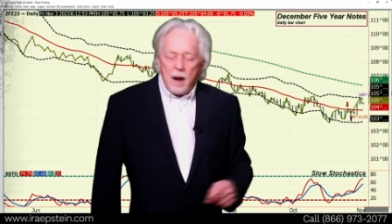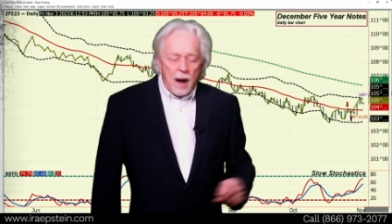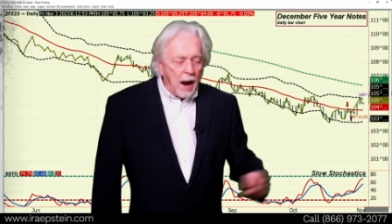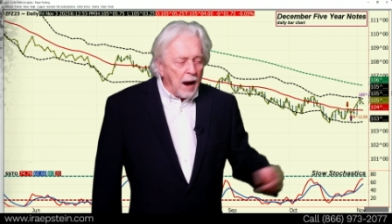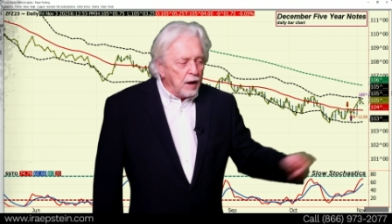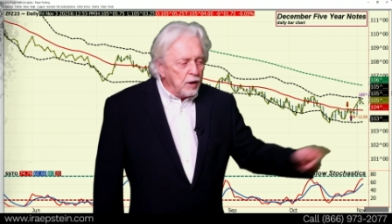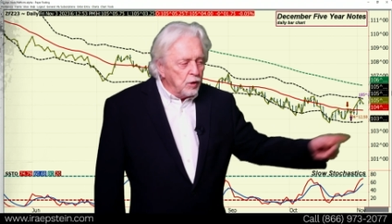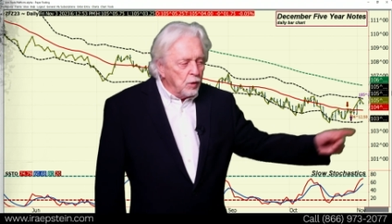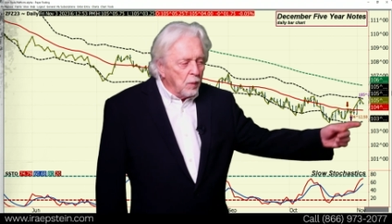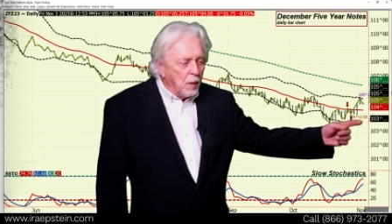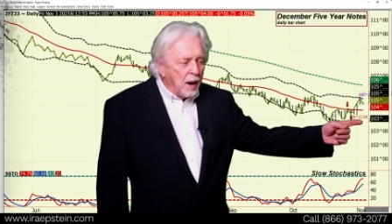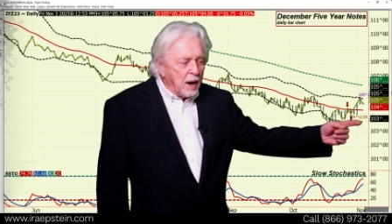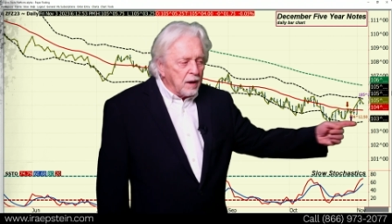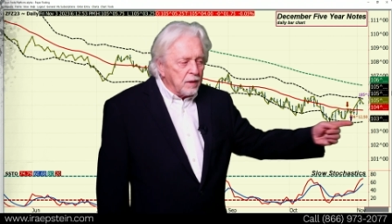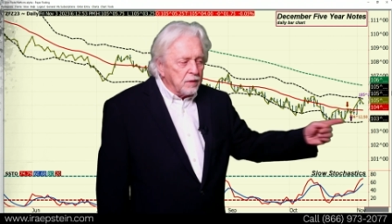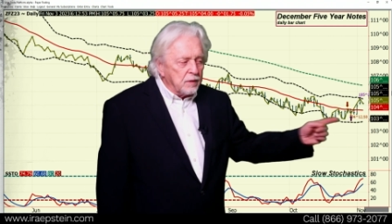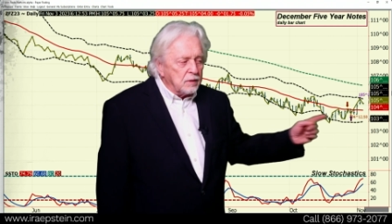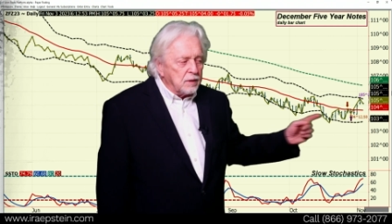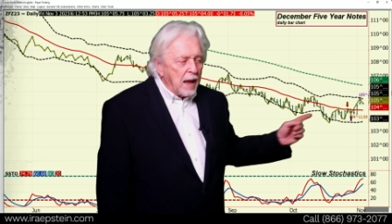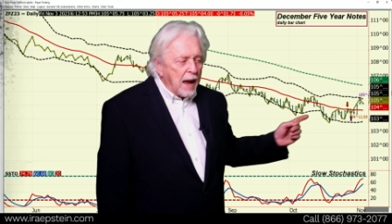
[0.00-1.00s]
Are you out
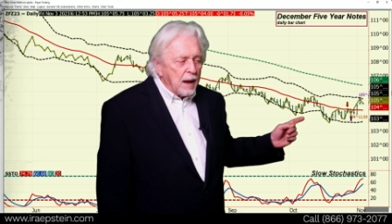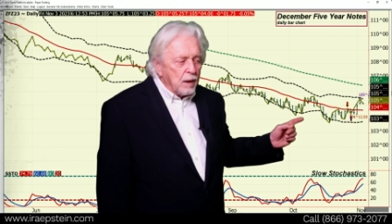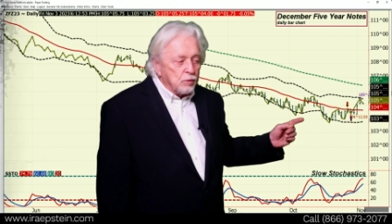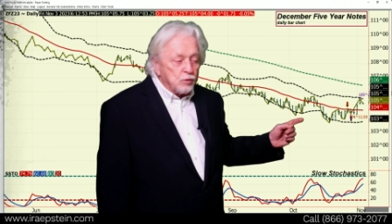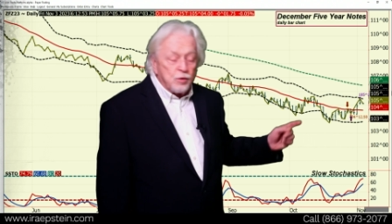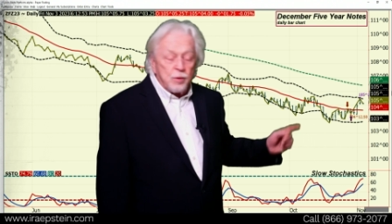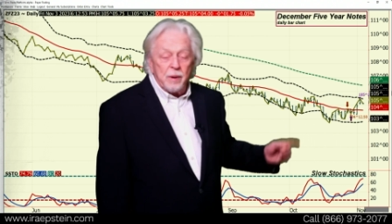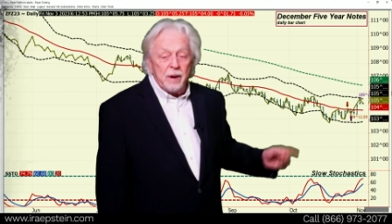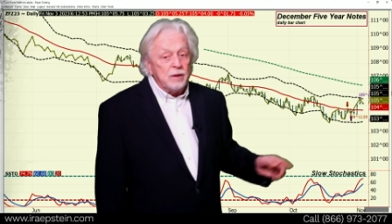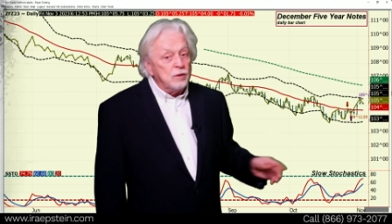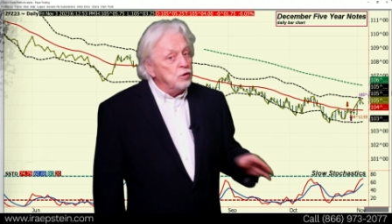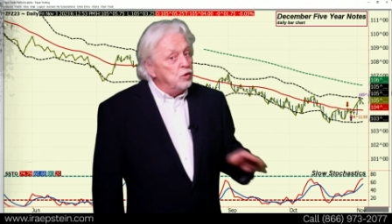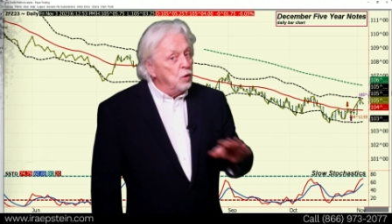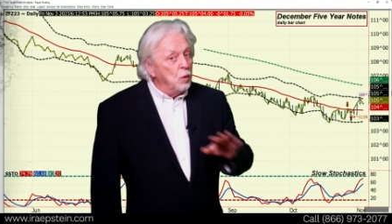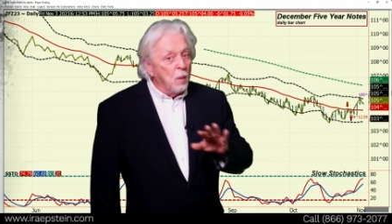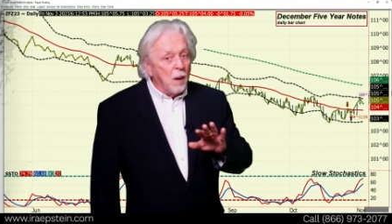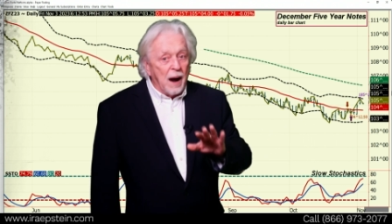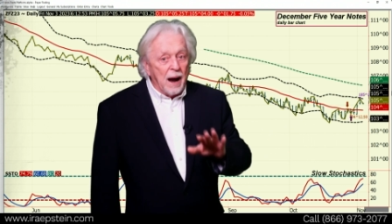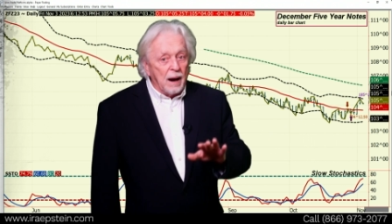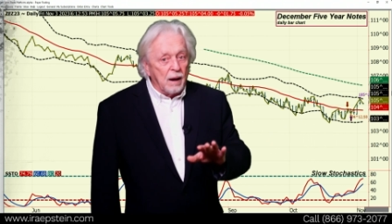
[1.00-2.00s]
of the downtrend?
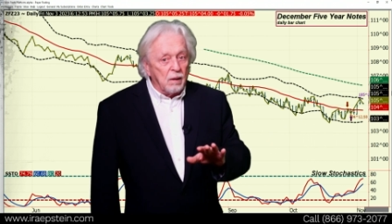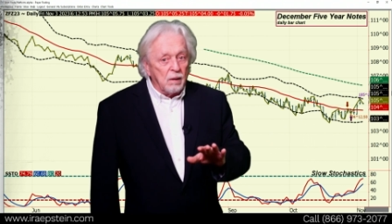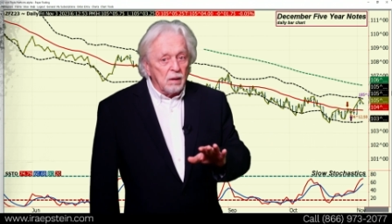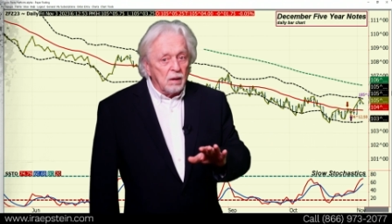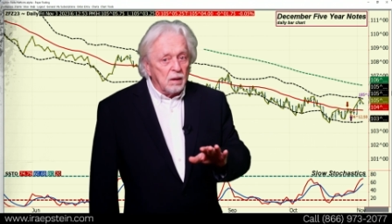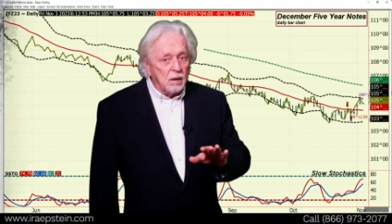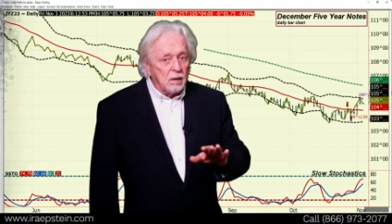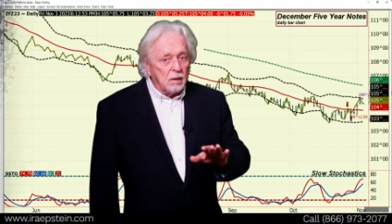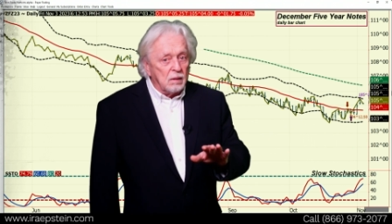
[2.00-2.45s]
You are.